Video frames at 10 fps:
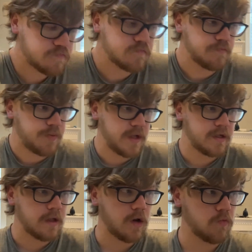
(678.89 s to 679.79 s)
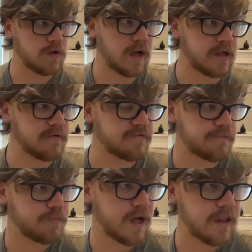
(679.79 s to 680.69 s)
But you know, we'll kind
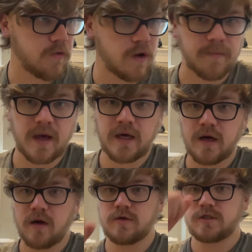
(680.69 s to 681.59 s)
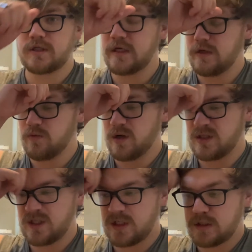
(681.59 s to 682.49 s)
of play that one by ear, see
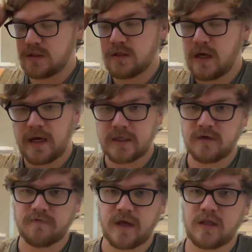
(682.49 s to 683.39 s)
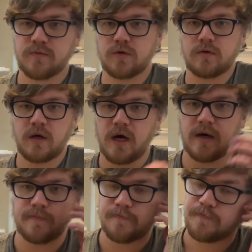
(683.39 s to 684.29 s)
what's, I guess, available.
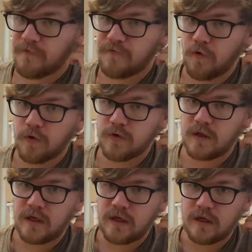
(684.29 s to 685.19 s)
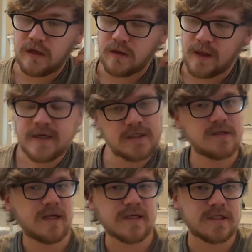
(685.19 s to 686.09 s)
For the less
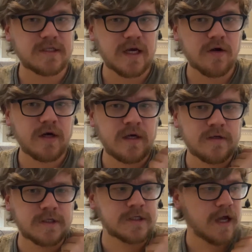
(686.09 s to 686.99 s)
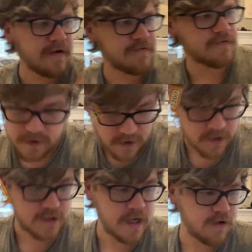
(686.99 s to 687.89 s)
necessary stuff,
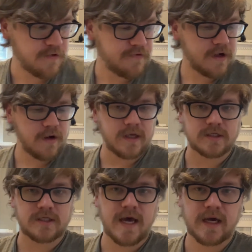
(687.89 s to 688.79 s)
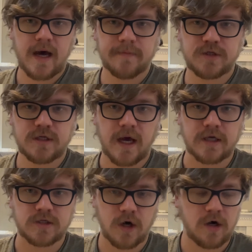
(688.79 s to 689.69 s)
Cursed Necrofear is a tech option
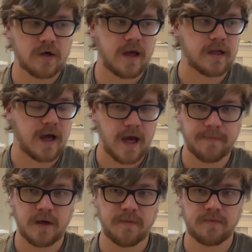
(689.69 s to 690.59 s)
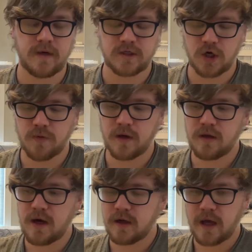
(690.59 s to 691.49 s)
I talk about a
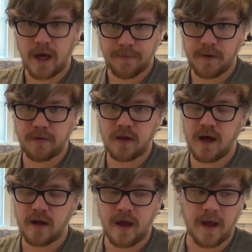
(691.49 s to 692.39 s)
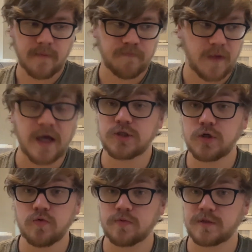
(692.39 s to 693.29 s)
lot and hype up a lot, and I
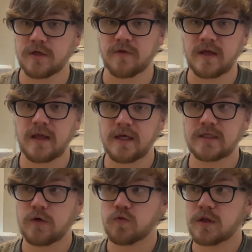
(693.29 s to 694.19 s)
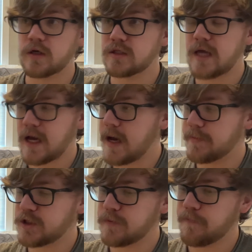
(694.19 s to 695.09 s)
do still think that it's a really good tech
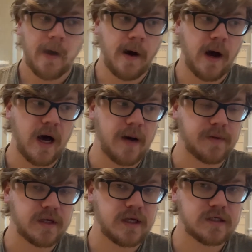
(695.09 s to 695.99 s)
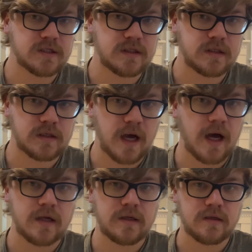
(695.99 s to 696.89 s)
option, but it is
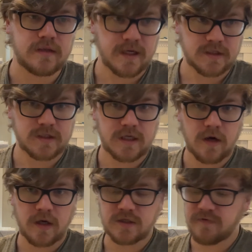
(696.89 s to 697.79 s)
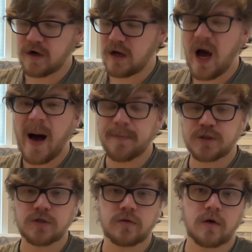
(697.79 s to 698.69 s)
not necessary. It's a very
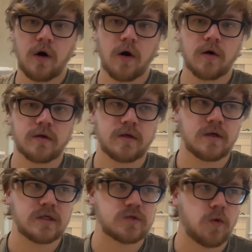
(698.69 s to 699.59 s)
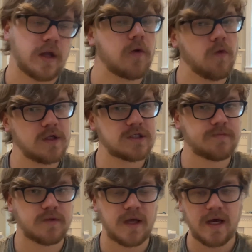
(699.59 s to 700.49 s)
optional card. It's one I want to
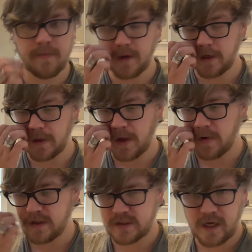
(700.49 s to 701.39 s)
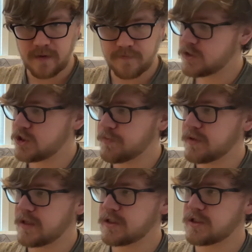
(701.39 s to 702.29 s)
play, but you know, it's not super
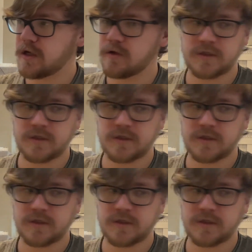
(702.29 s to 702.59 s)
necessary.